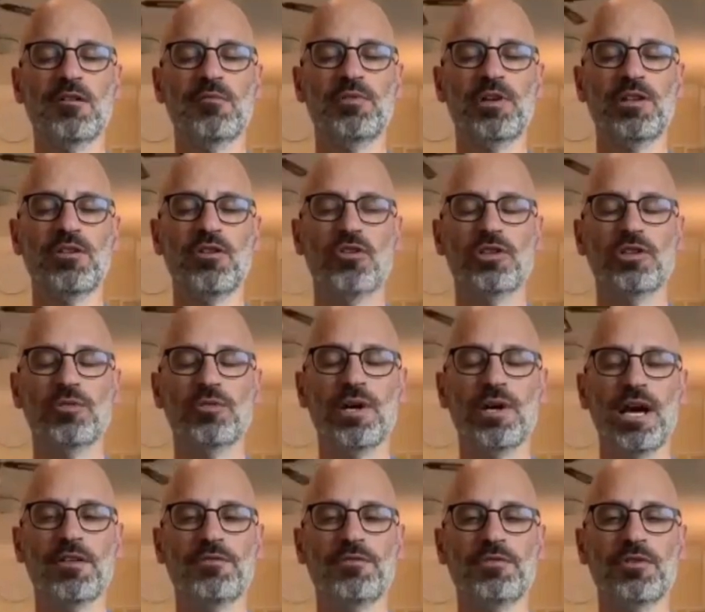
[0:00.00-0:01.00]
Breathe all
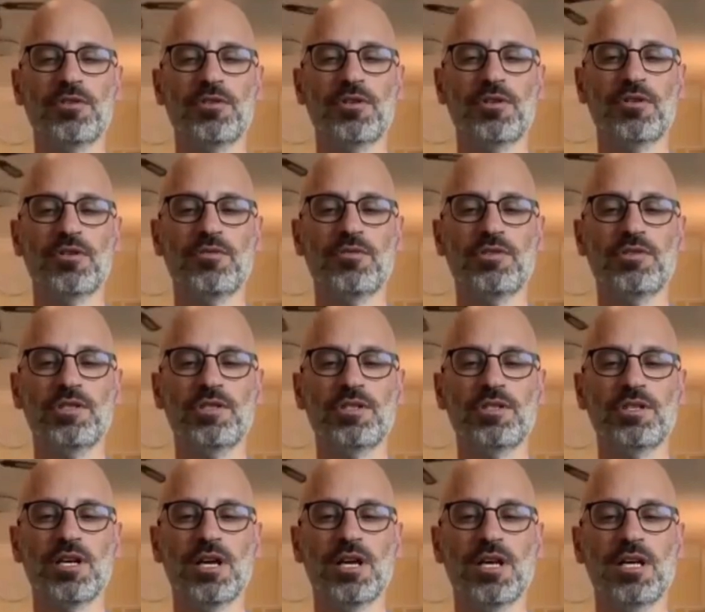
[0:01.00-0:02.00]
out through your
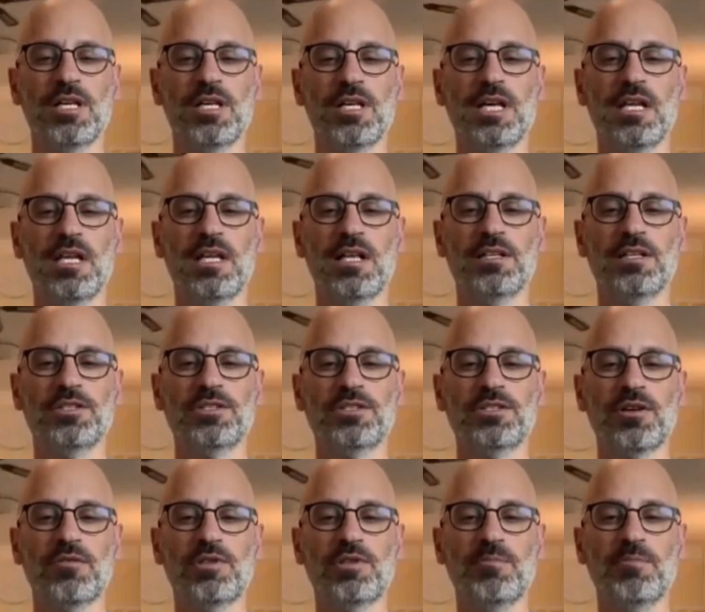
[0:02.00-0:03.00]
nose. Inhale,
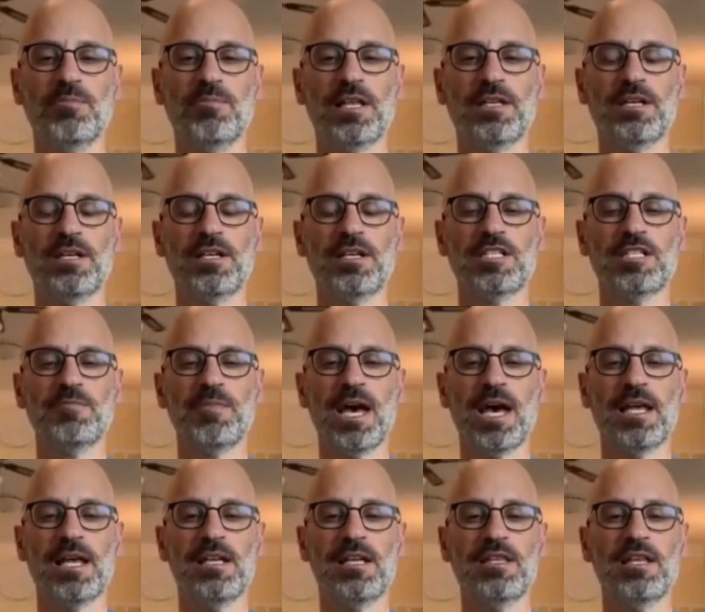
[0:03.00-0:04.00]
start with the belly,
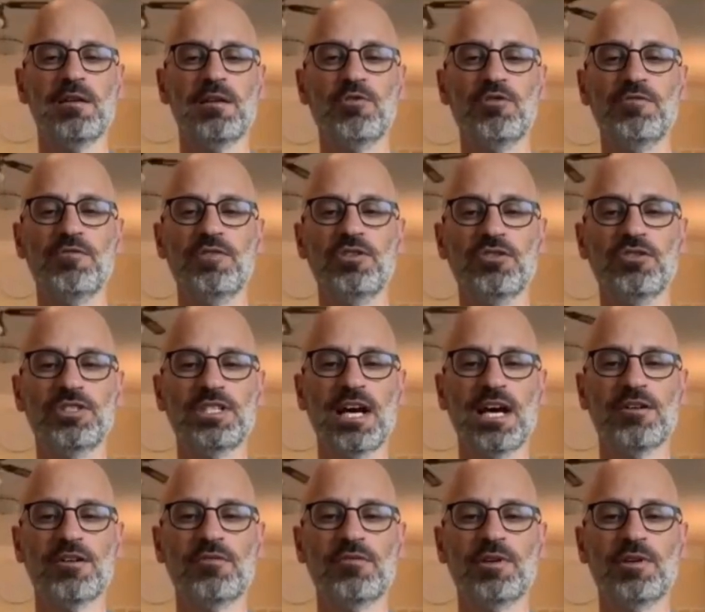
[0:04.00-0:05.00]
expand it, then move into those
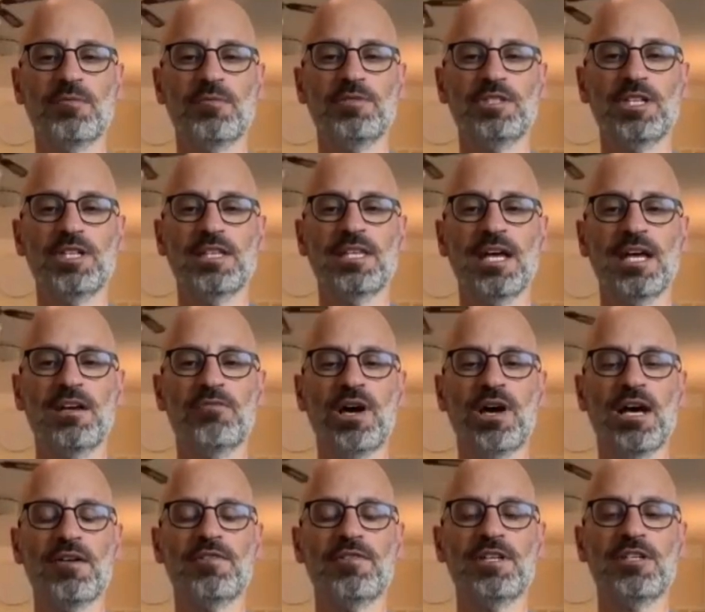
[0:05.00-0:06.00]
outer ribs, and then
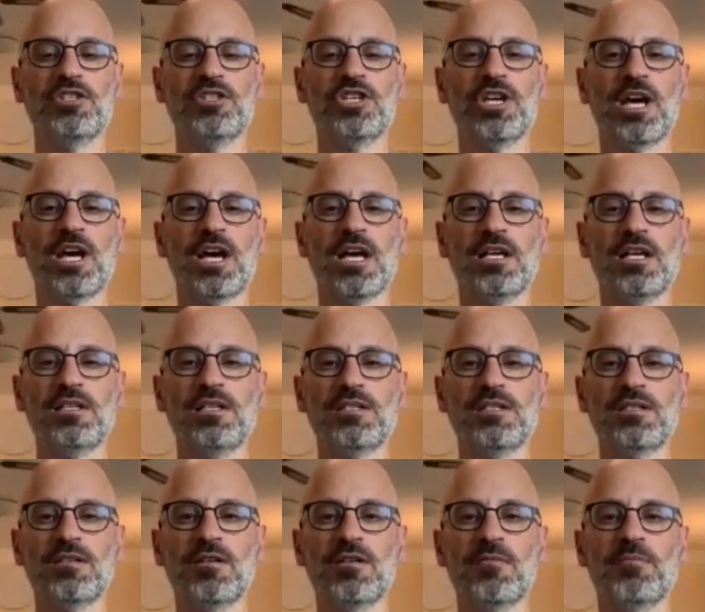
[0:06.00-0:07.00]
arrive at the
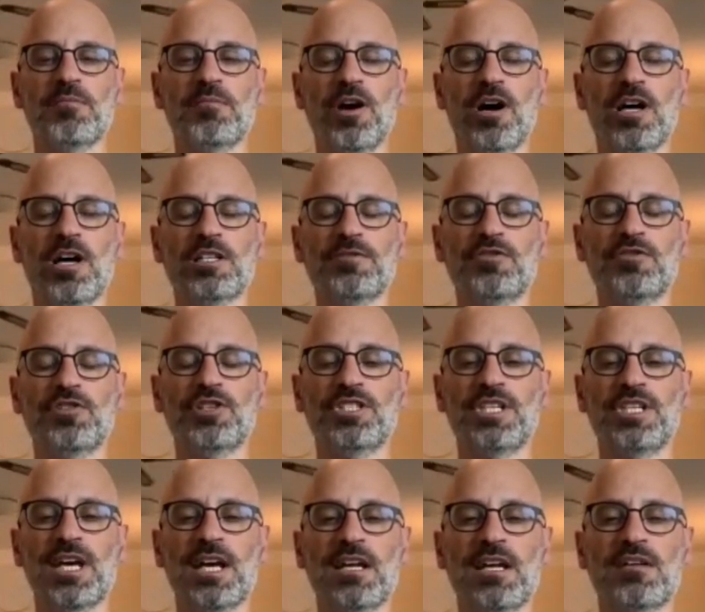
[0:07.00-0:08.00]
chest. Pause for a
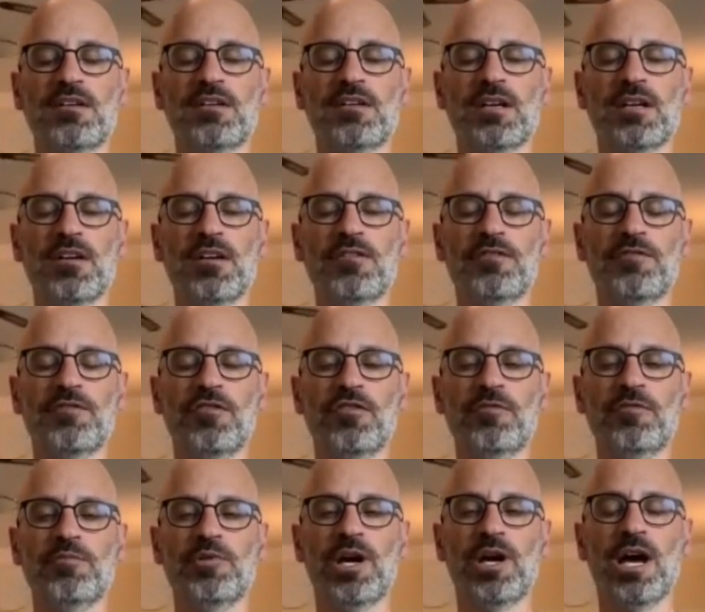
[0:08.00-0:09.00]
second, full
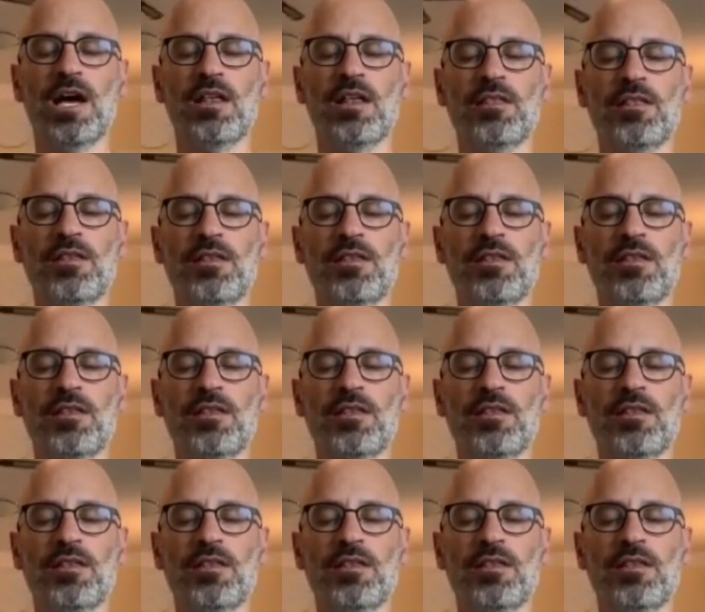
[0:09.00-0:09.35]
of breath.